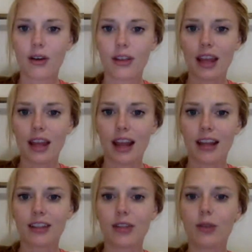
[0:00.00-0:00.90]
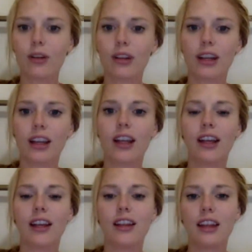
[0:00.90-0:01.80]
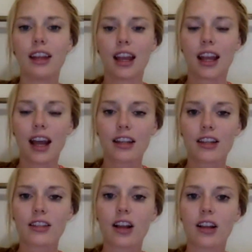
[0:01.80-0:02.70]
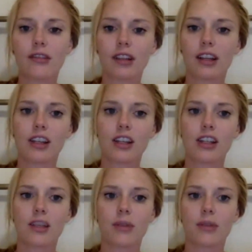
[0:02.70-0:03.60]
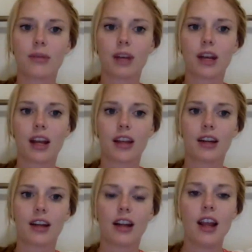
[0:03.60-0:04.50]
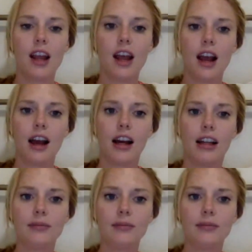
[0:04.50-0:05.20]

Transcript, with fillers: they like totally, they like had a solid relationship with one another. Um,